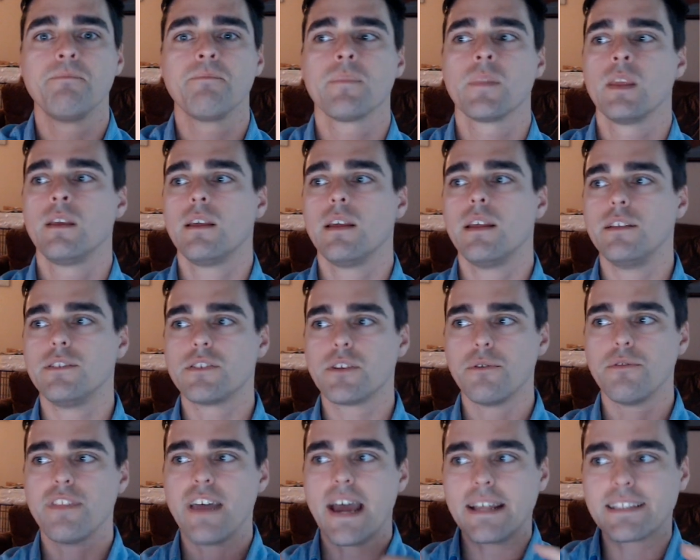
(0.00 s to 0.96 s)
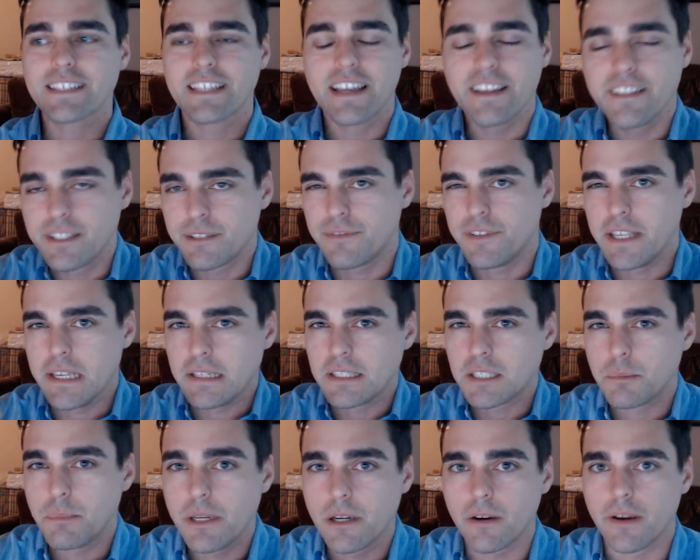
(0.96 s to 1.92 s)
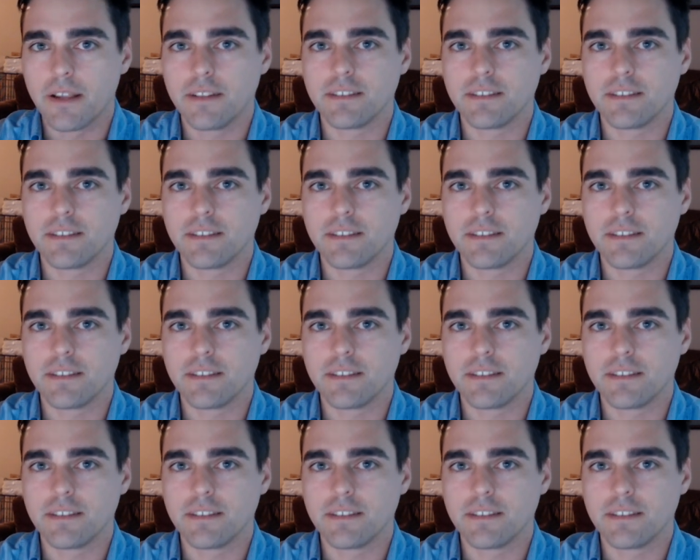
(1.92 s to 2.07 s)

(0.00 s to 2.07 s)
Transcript: And so that's kind of the experience.